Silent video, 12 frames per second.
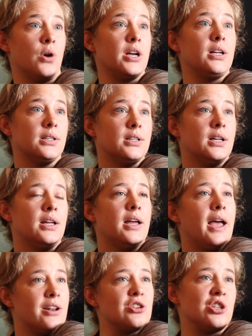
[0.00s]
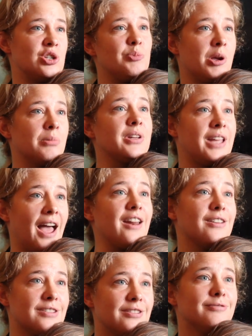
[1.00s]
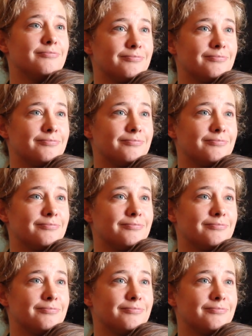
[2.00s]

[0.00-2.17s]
oil, and she should be able to get it.